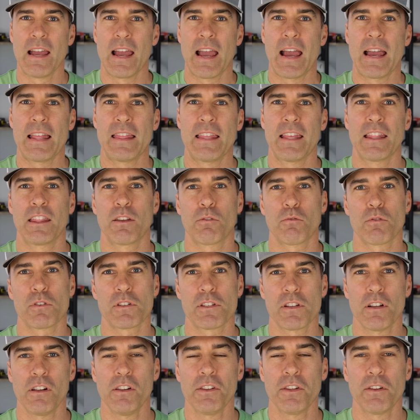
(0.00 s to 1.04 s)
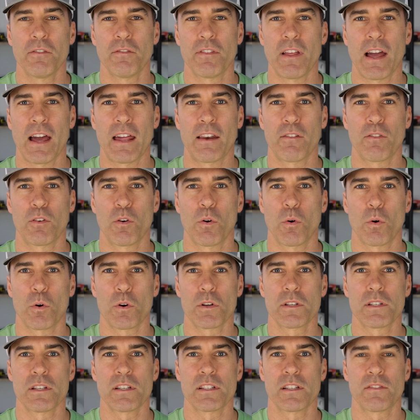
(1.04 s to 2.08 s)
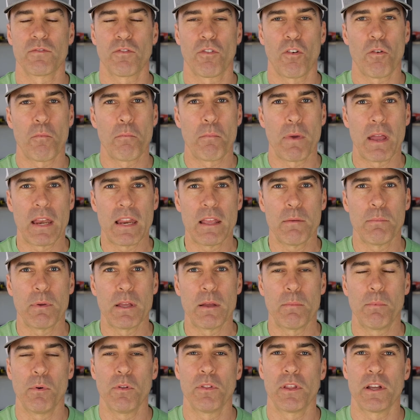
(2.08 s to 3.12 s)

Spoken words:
And then the result of that, of course, is for many people,